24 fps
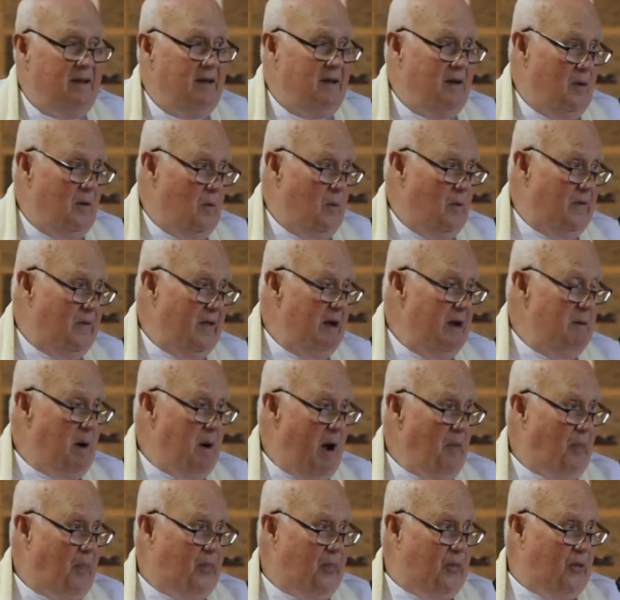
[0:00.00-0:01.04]
within
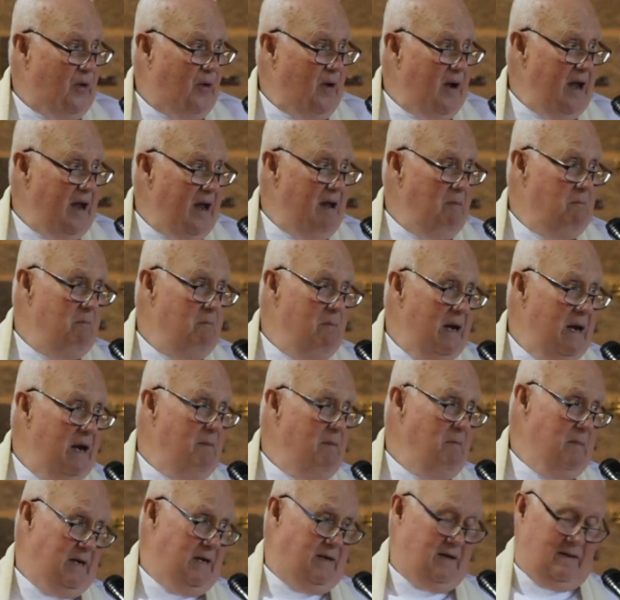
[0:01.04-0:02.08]
about 3
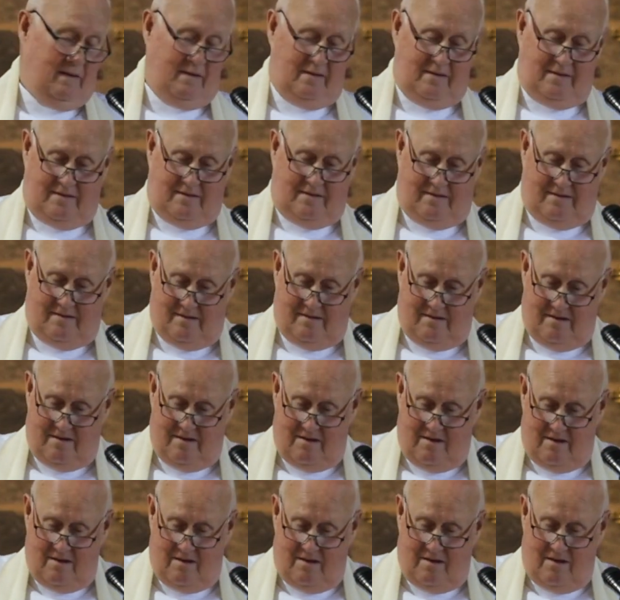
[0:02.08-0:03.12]
millimeters
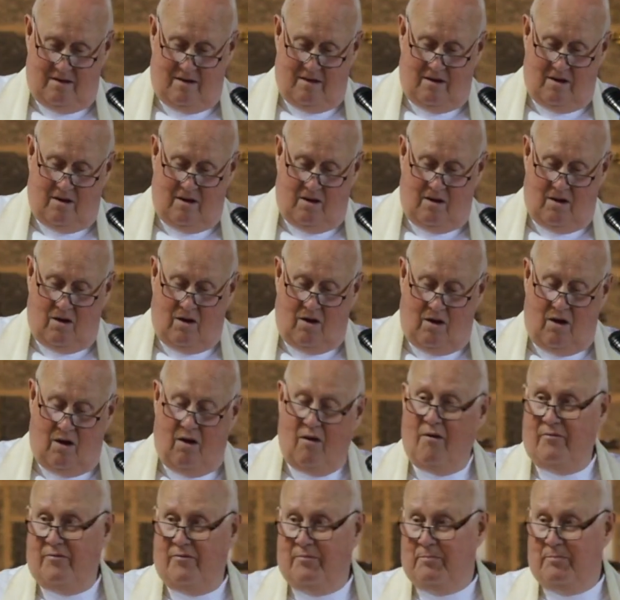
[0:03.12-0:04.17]

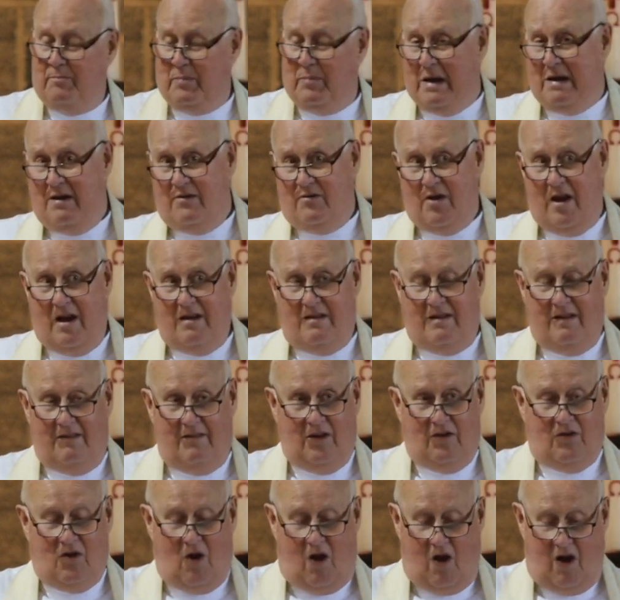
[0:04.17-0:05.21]
of penetrating the
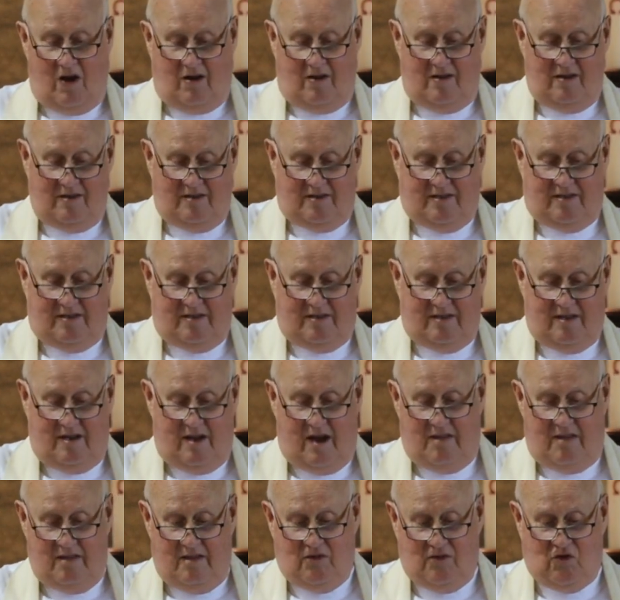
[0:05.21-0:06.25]
darkness
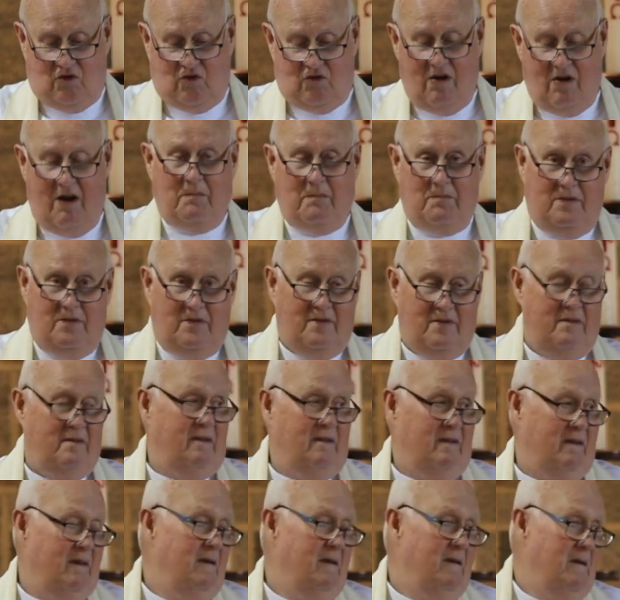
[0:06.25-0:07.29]
and the shrubs,
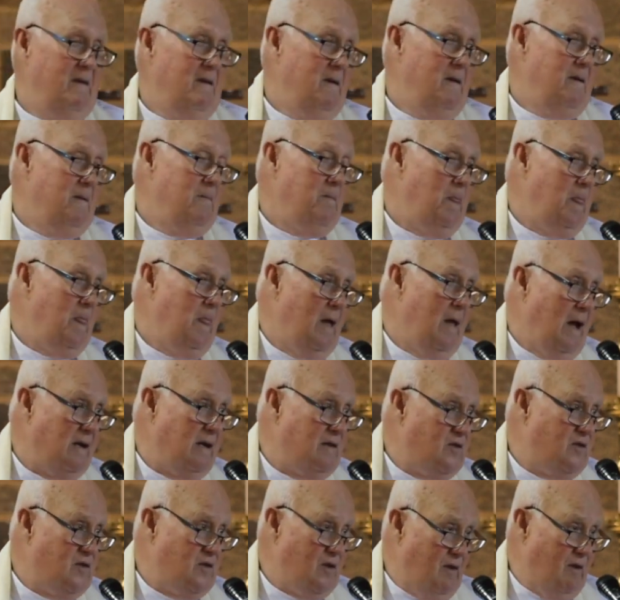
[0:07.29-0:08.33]
a
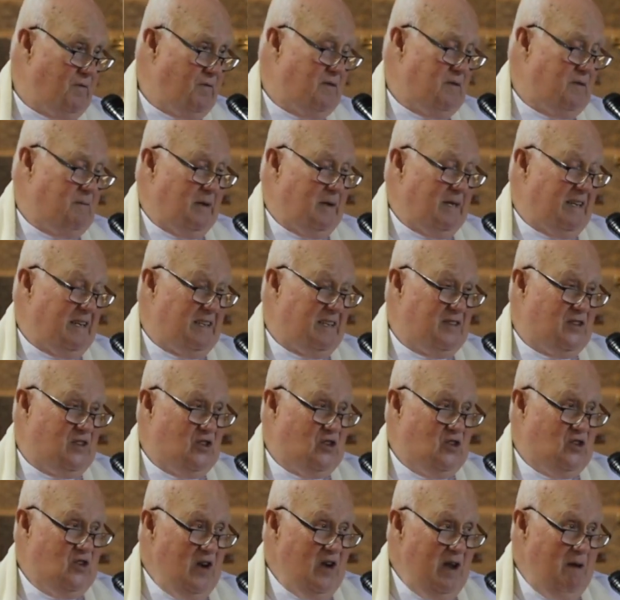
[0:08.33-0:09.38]
soft but
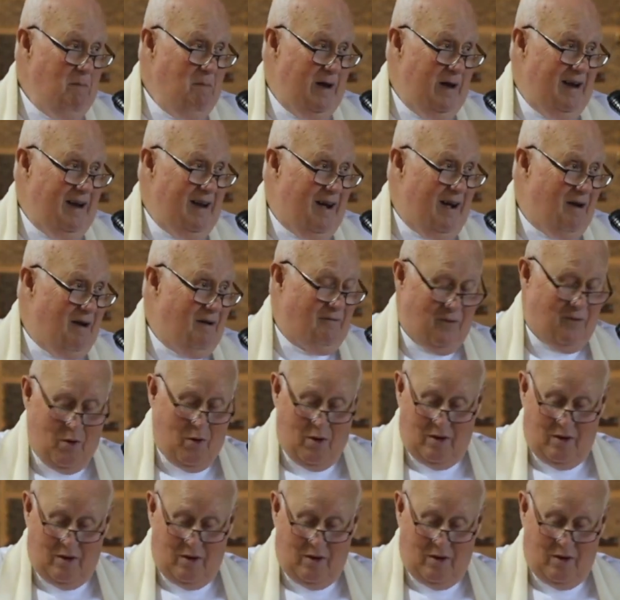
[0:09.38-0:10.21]
extremely loud voice